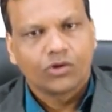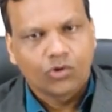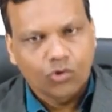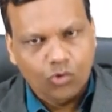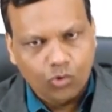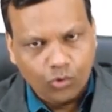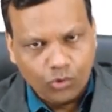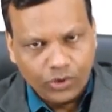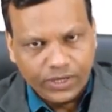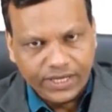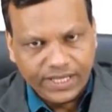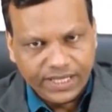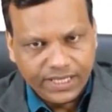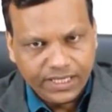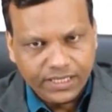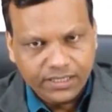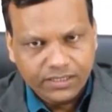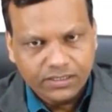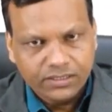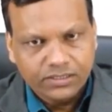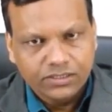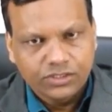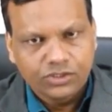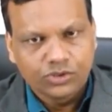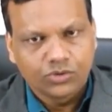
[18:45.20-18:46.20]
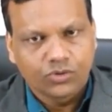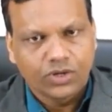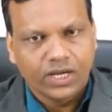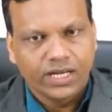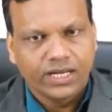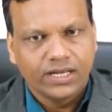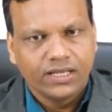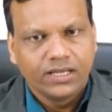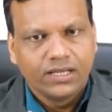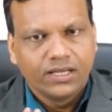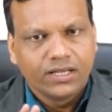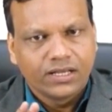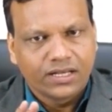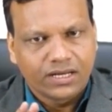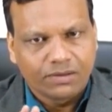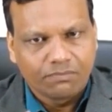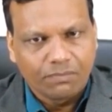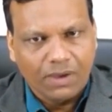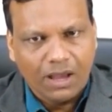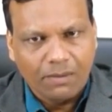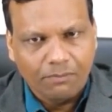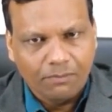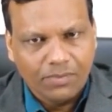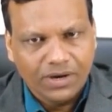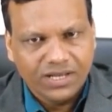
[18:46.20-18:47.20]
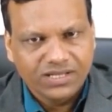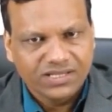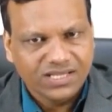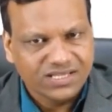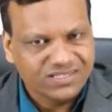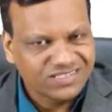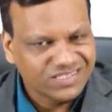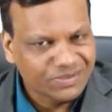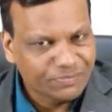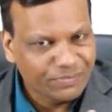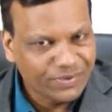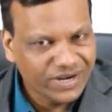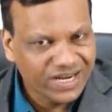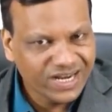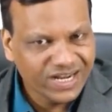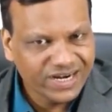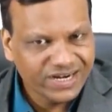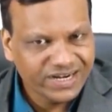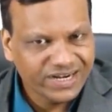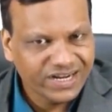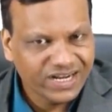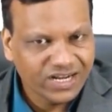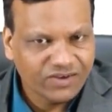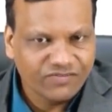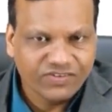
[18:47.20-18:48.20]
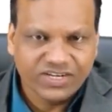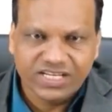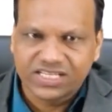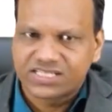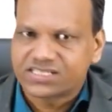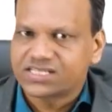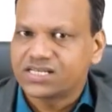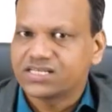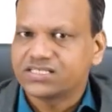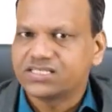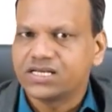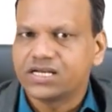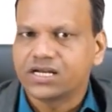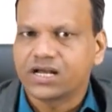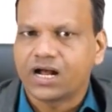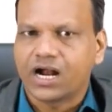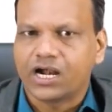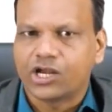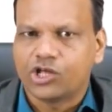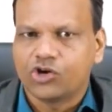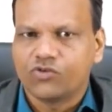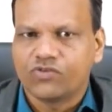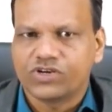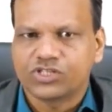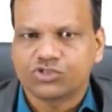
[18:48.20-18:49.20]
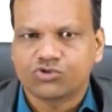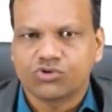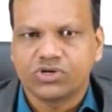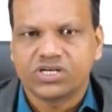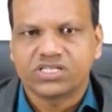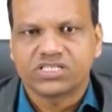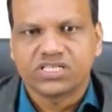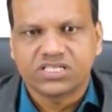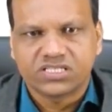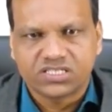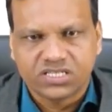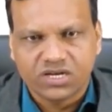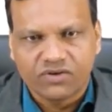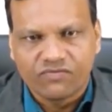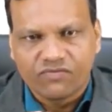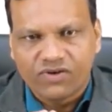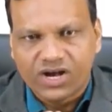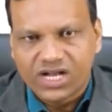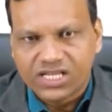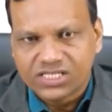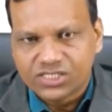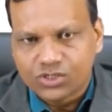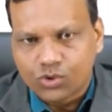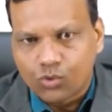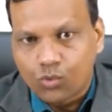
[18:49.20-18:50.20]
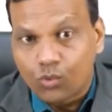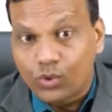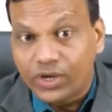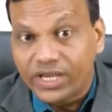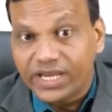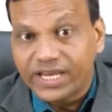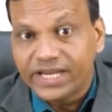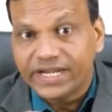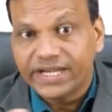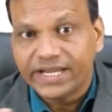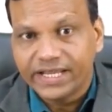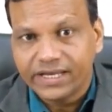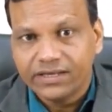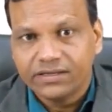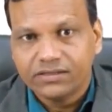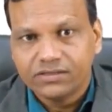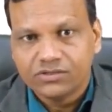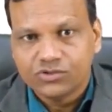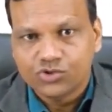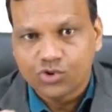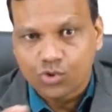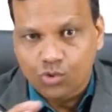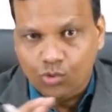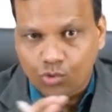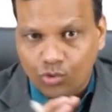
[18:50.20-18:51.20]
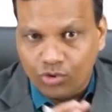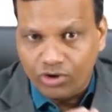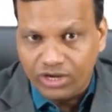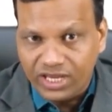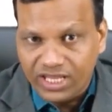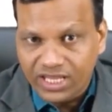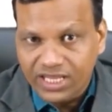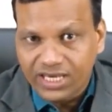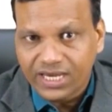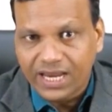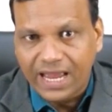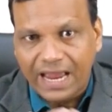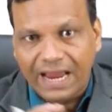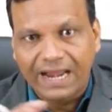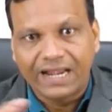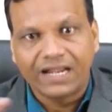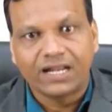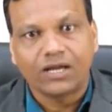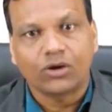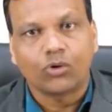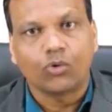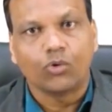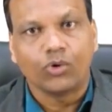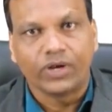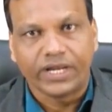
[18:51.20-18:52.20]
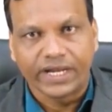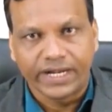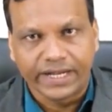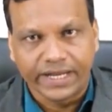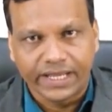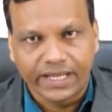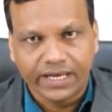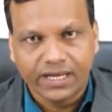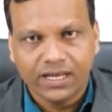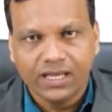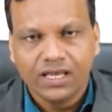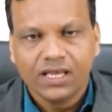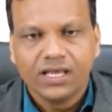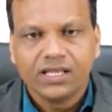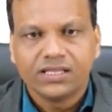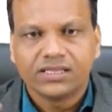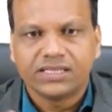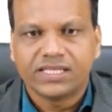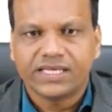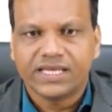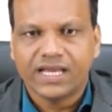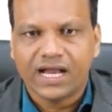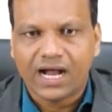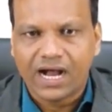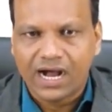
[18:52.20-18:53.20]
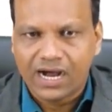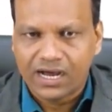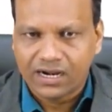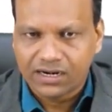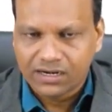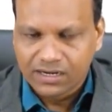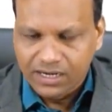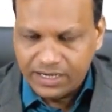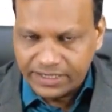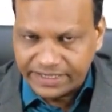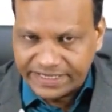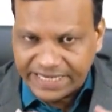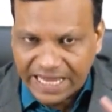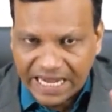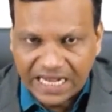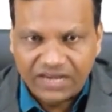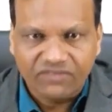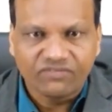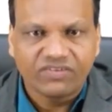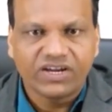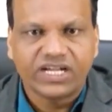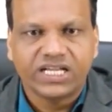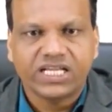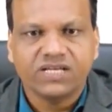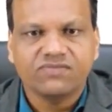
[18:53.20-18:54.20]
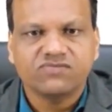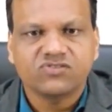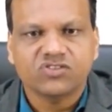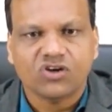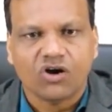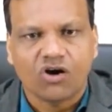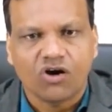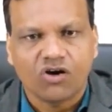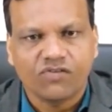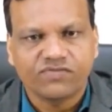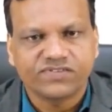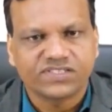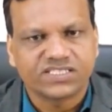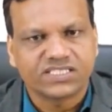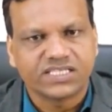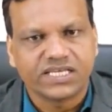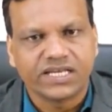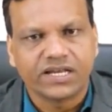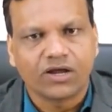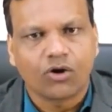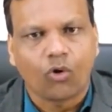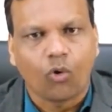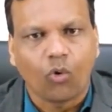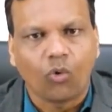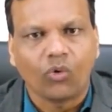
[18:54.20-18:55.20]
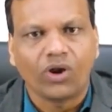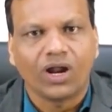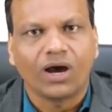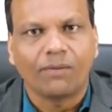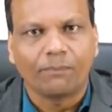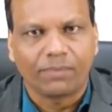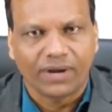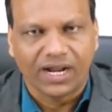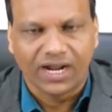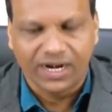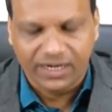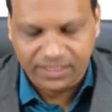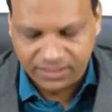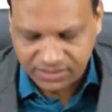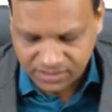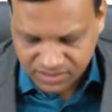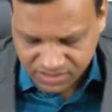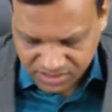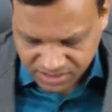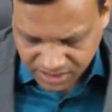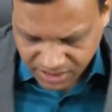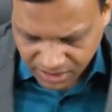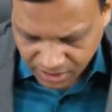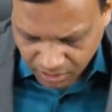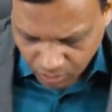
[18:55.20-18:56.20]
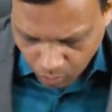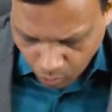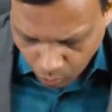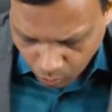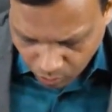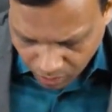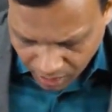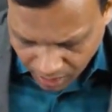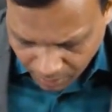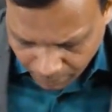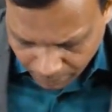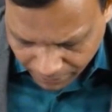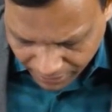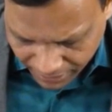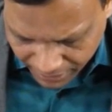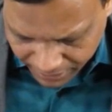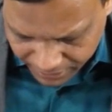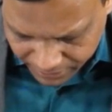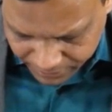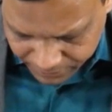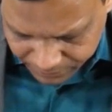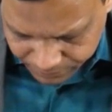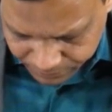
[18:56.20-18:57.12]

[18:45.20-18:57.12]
quinine. You can remember the similar drug we discussed in cardiovascular system was quinidine. So quinine and quinidine, they are derivatives of cinchona plant. Cinchona plant.